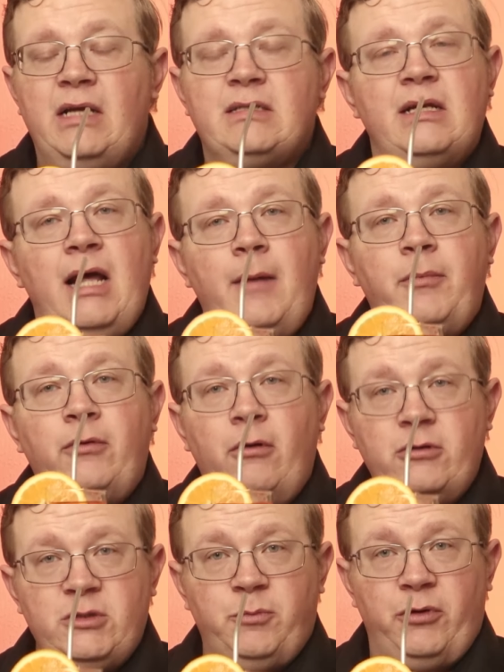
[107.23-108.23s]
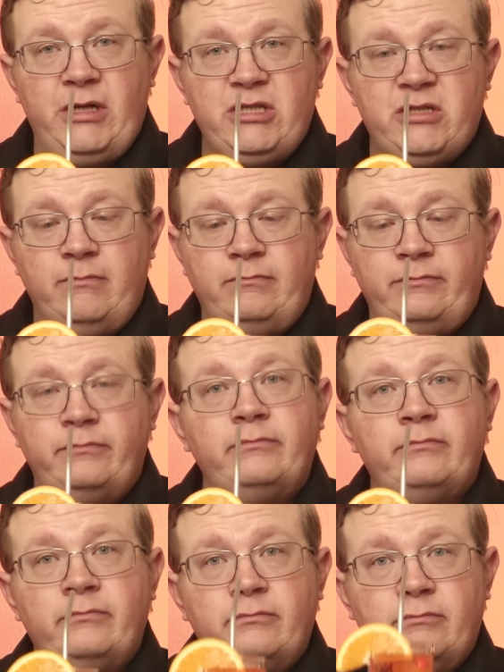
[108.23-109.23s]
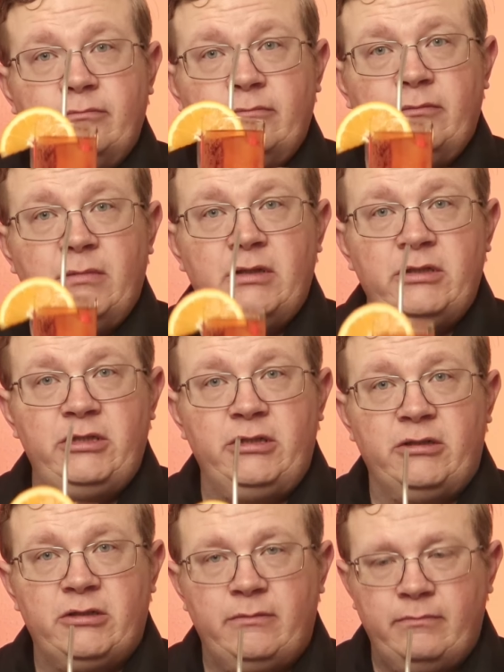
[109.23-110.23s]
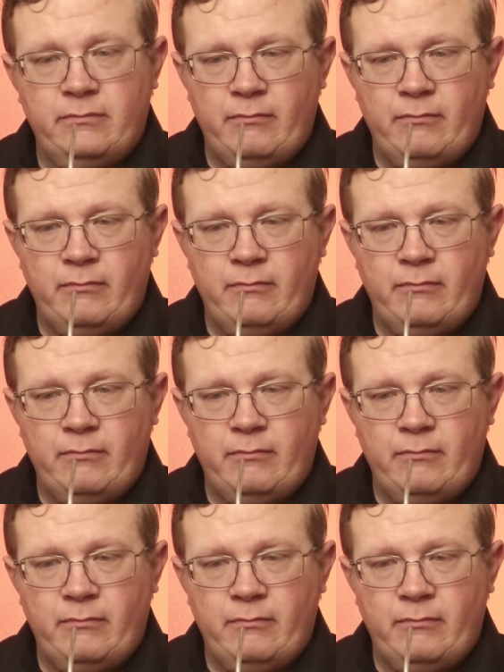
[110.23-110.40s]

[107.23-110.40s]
is an Aperol Spritz. Cheers.